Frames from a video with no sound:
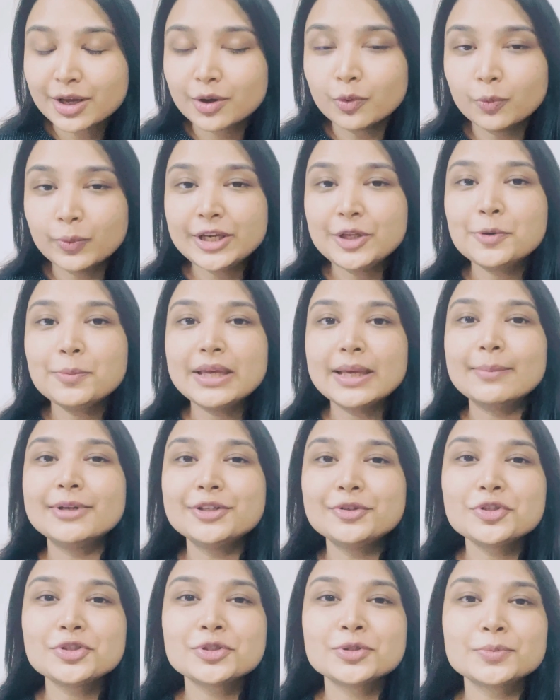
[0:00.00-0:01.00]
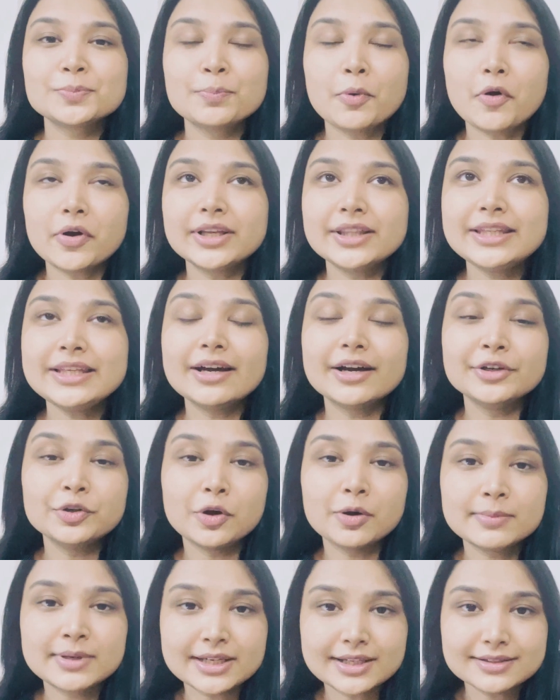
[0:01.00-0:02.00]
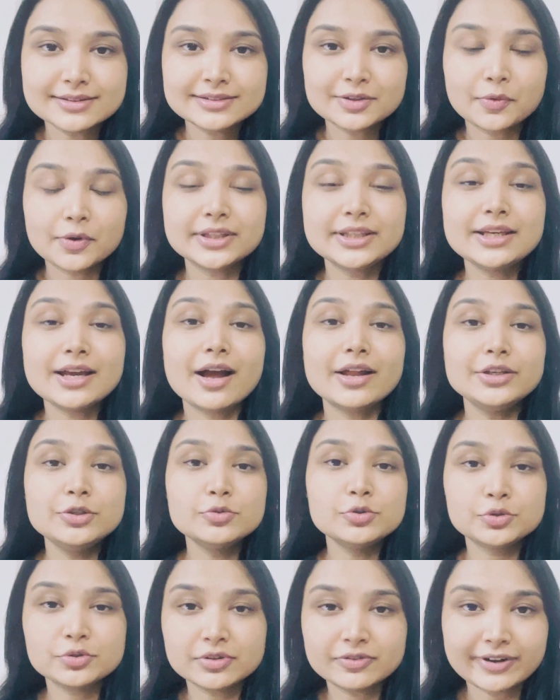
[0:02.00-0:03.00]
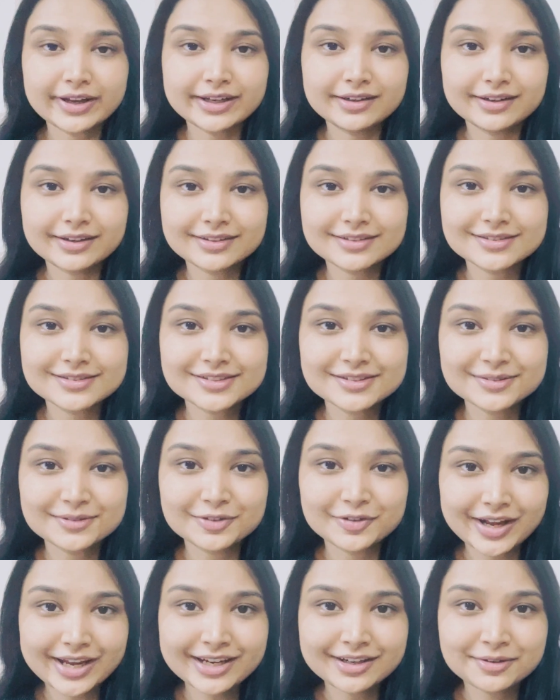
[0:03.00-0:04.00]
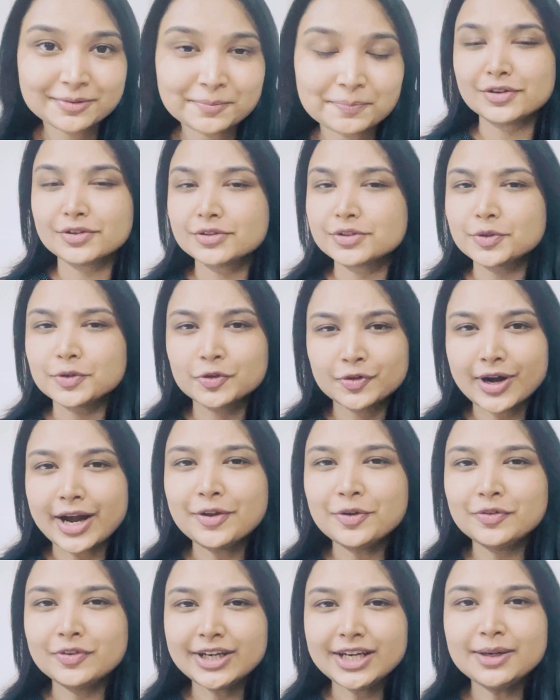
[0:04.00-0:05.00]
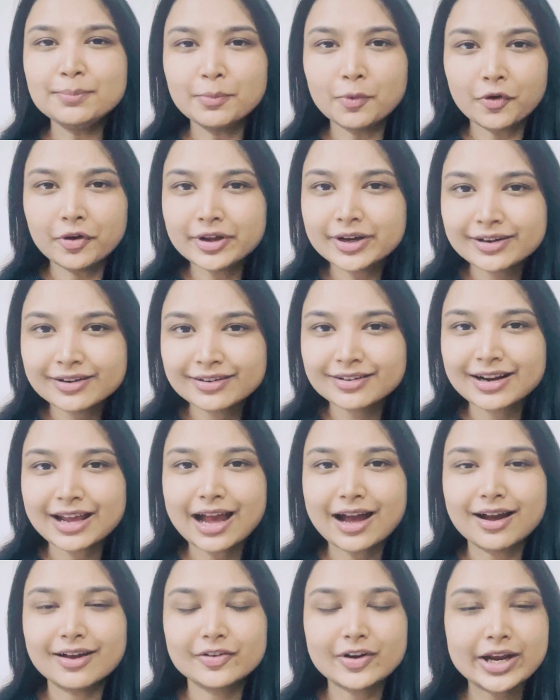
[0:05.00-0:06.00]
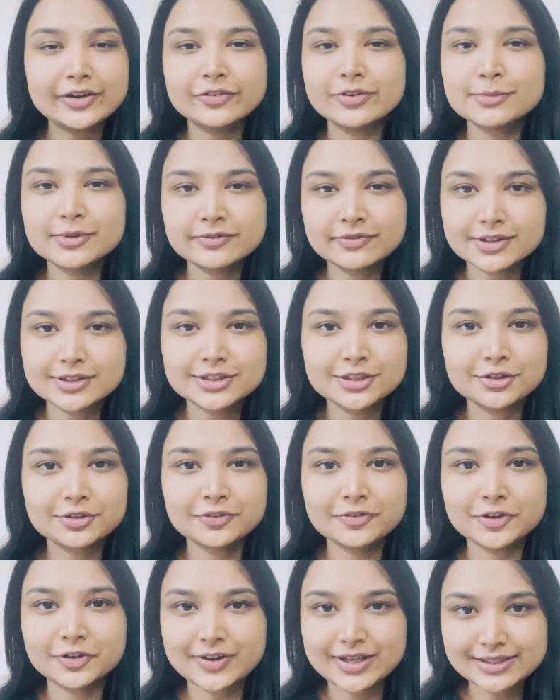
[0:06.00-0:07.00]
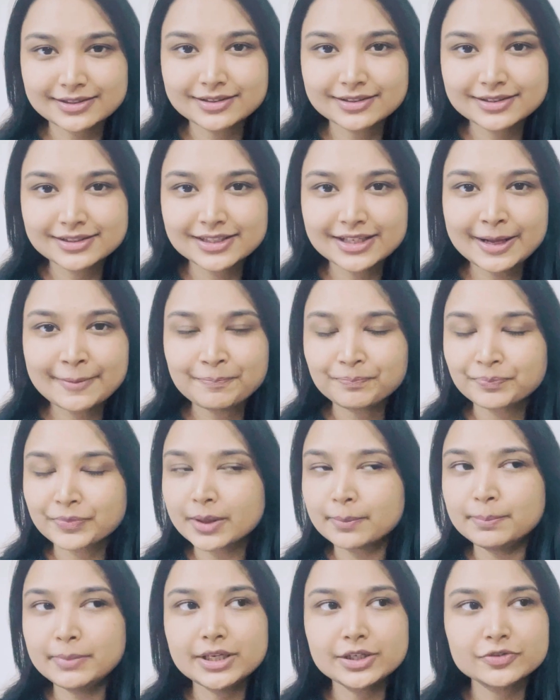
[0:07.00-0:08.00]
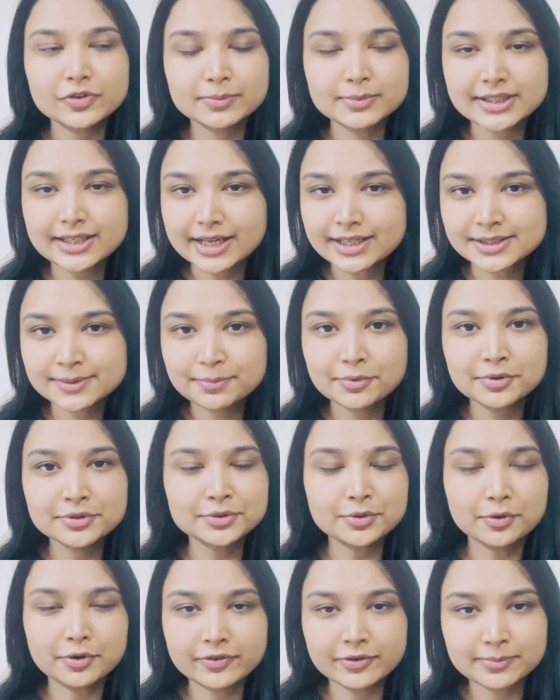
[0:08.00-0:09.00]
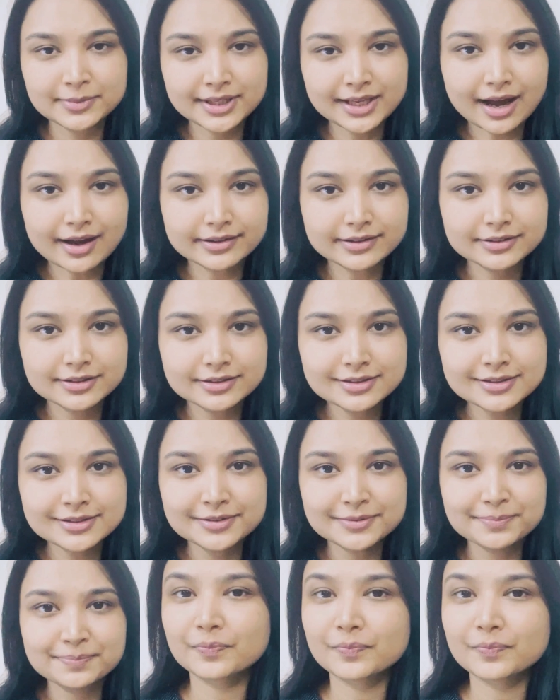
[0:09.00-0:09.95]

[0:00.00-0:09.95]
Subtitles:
will you be able to spot the anomalies or the unusual findings, right? So try to read more, right from the first year of your residency, be it from the textbooks or from the articles.